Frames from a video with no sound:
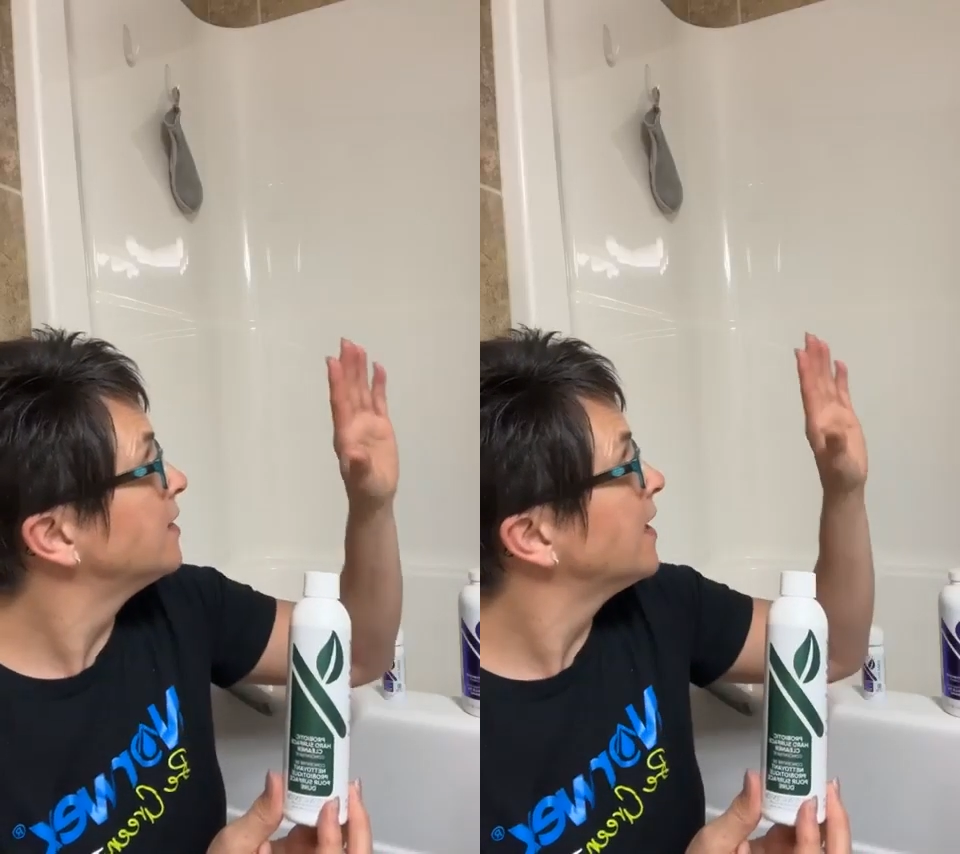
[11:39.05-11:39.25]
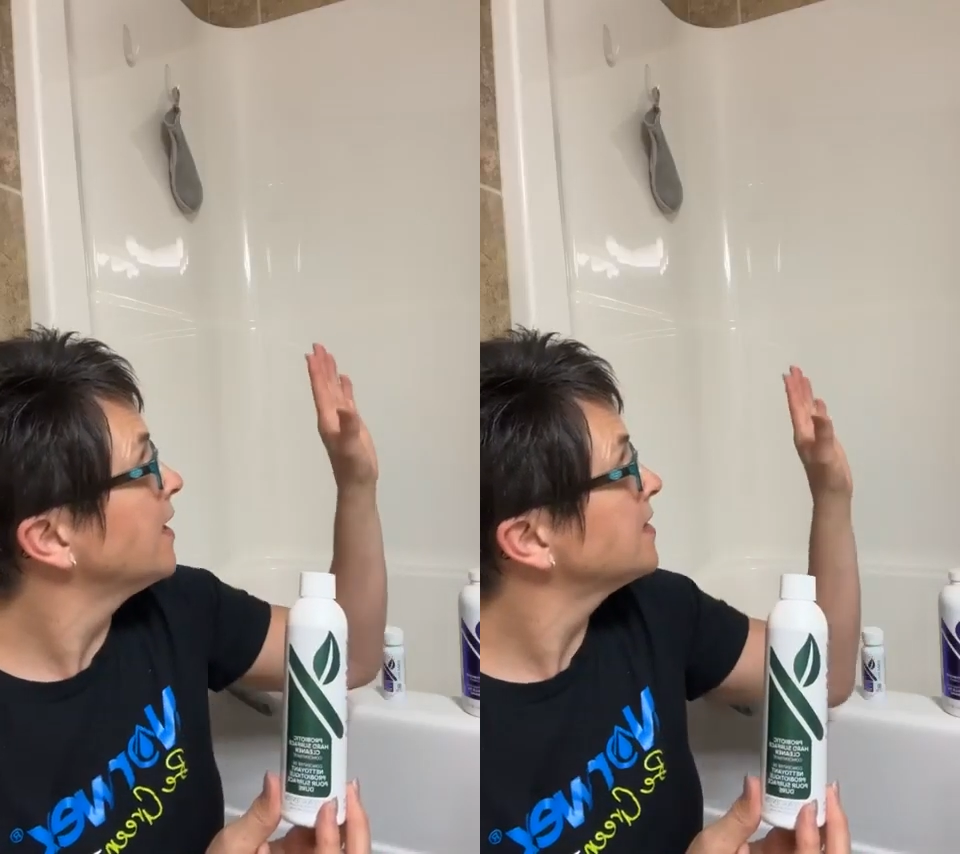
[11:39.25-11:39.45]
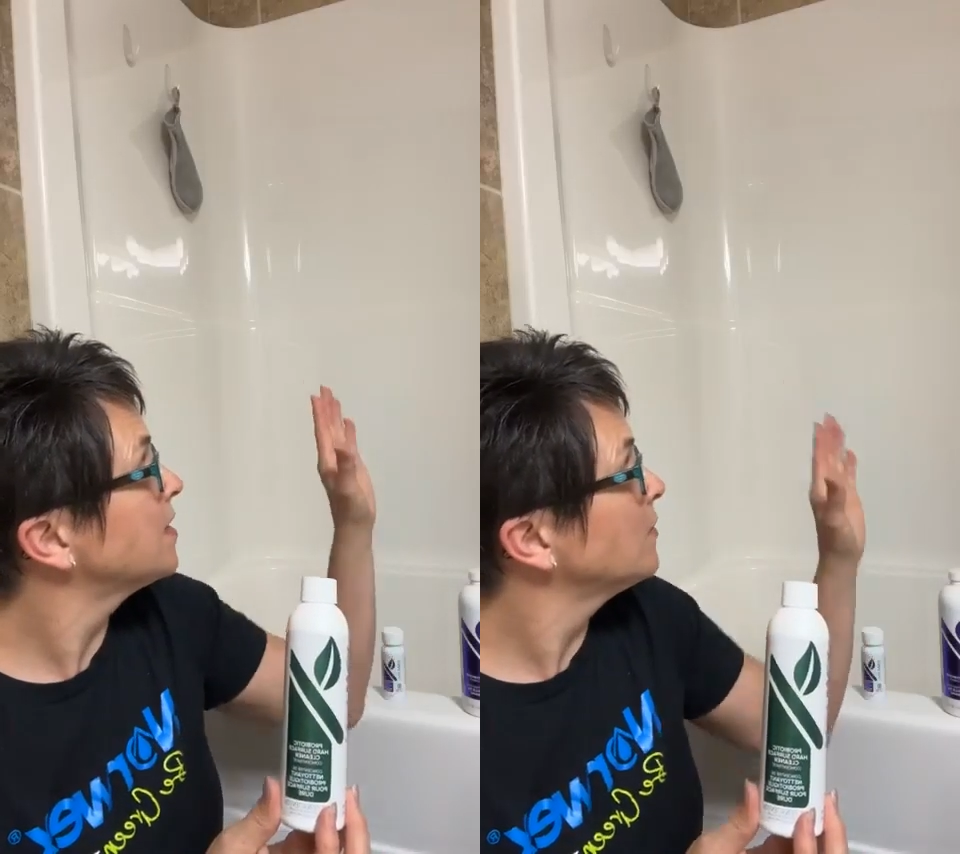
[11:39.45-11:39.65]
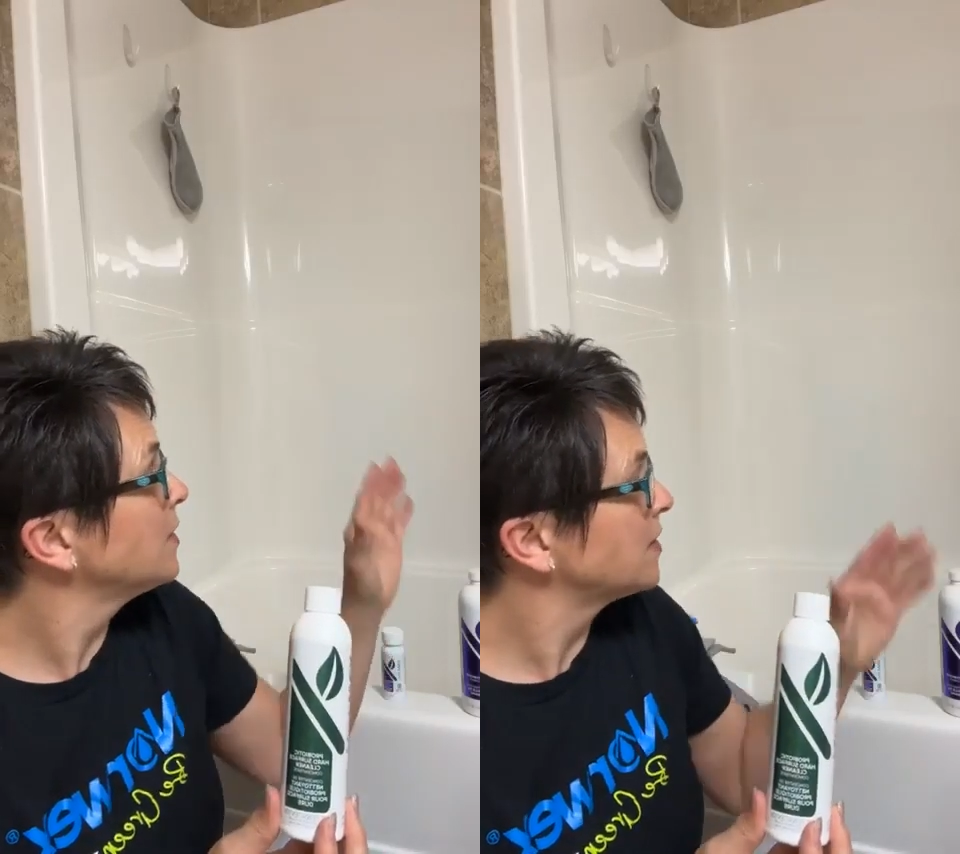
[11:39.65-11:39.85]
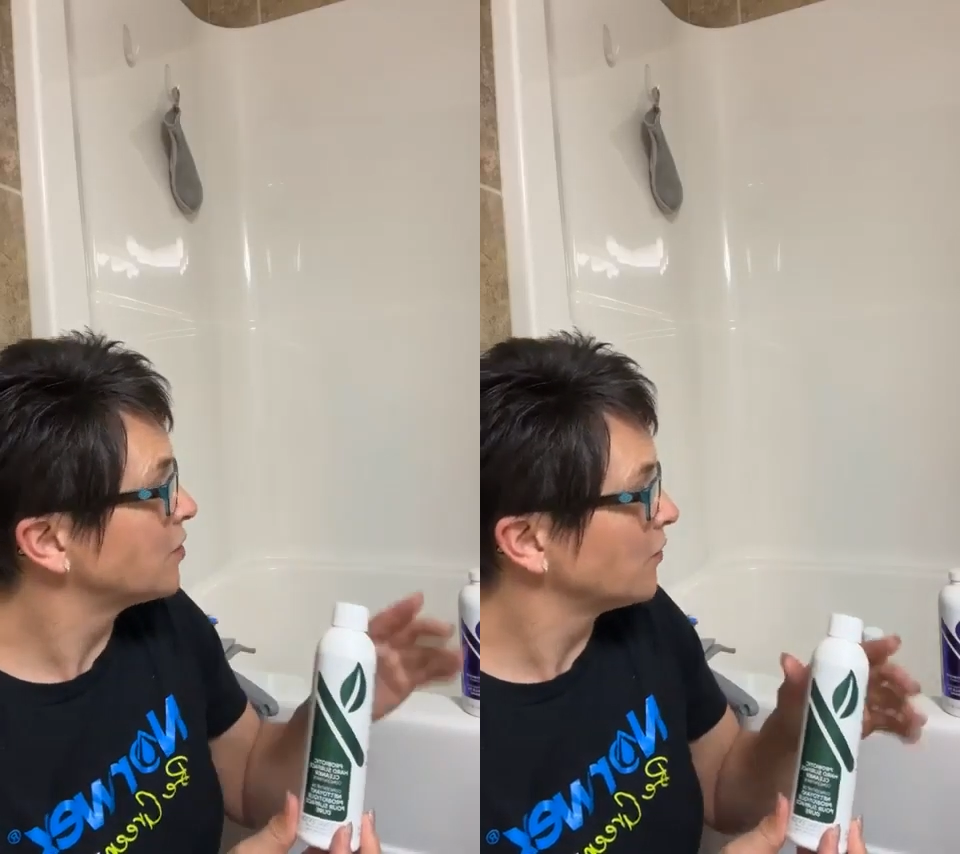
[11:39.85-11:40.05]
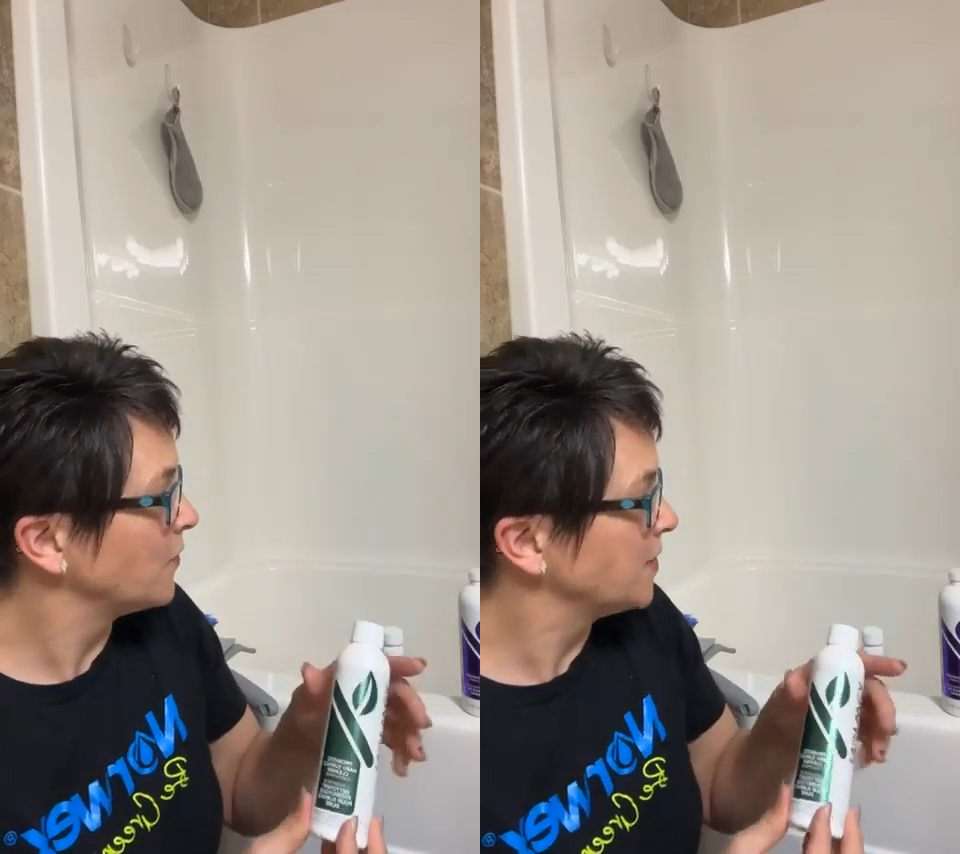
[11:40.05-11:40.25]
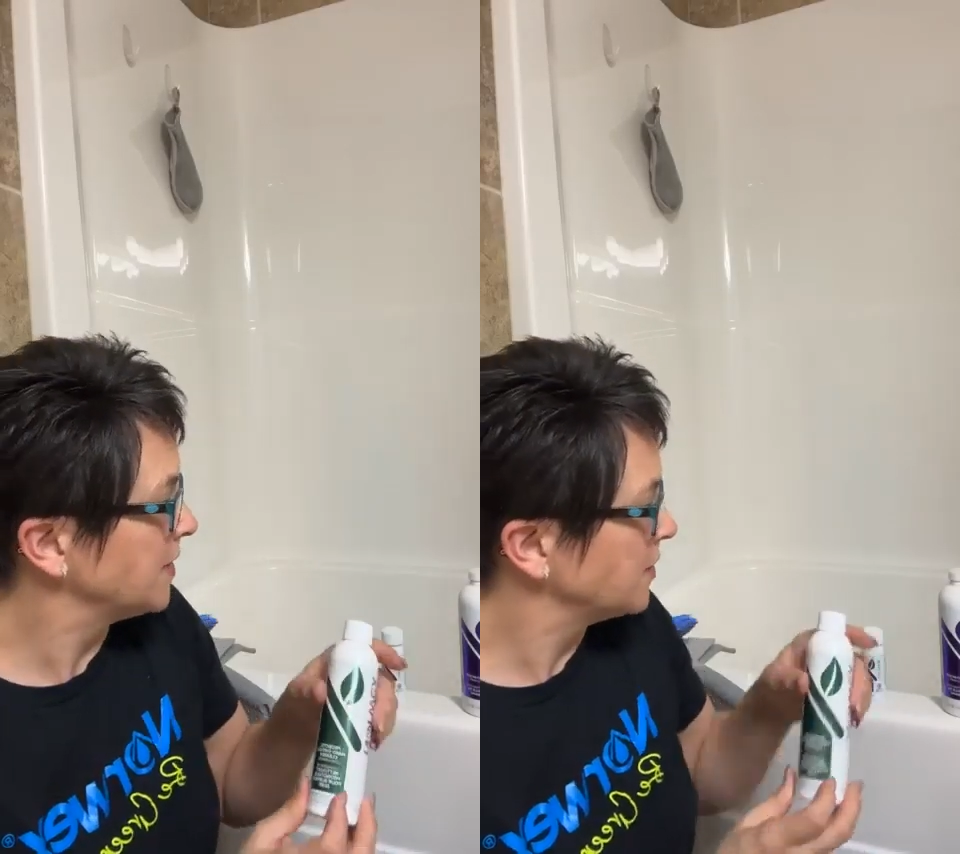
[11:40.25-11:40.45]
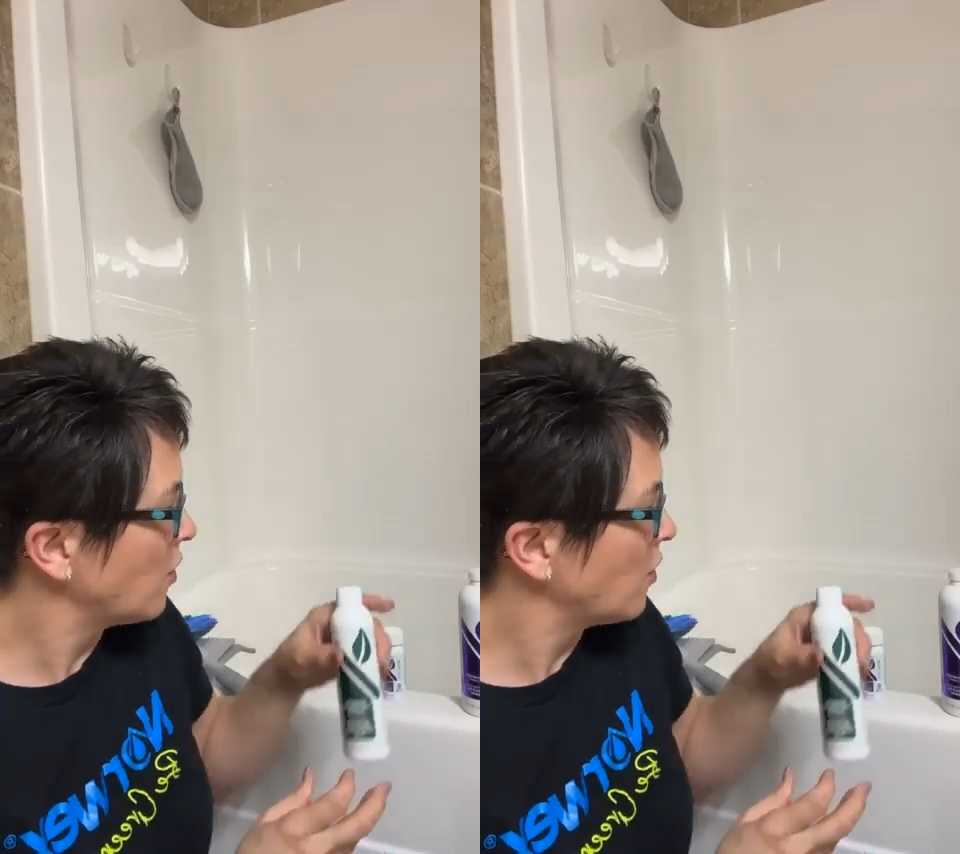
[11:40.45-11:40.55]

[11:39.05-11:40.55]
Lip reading: get some of the surfaces